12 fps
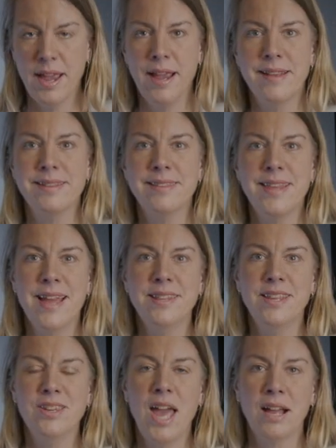it said
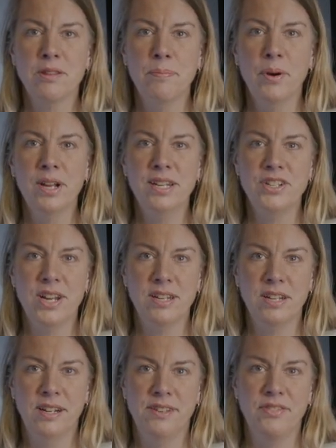that you had to boil it
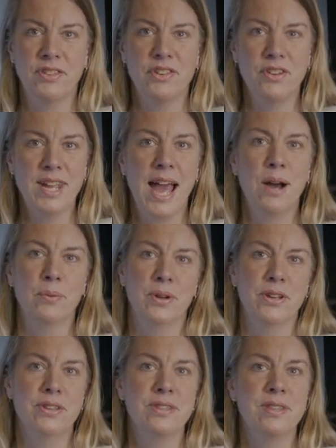gently for 3
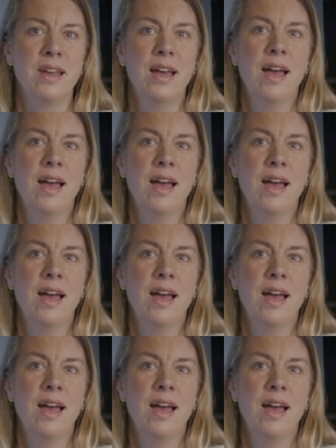hours.